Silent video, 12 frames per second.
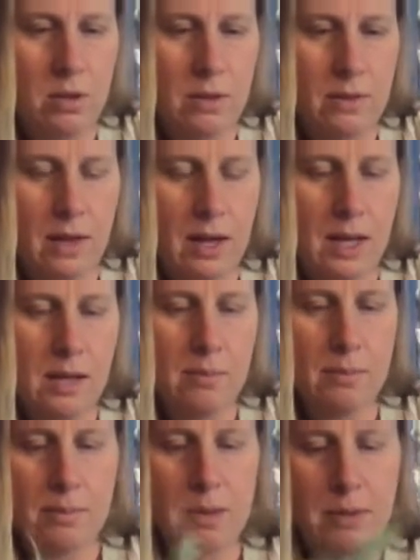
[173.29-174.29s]
the height,
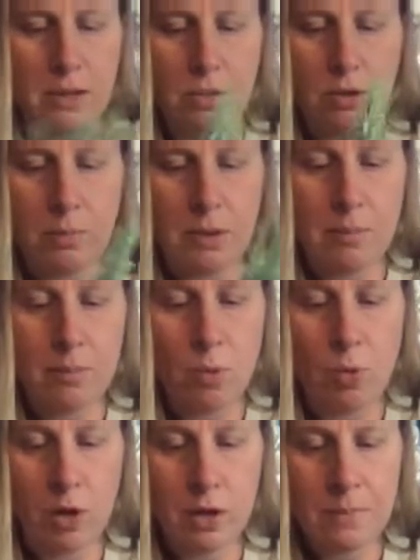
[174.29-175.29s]
maybe a little bit
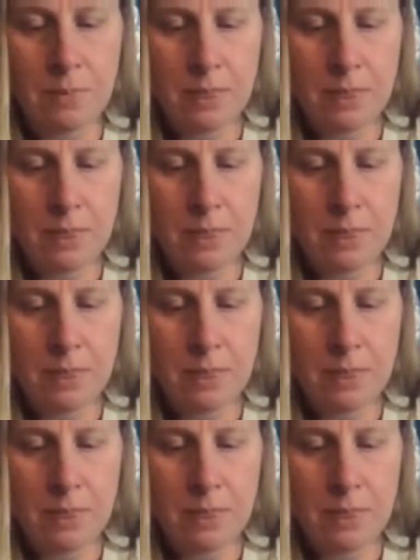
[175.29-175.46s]
more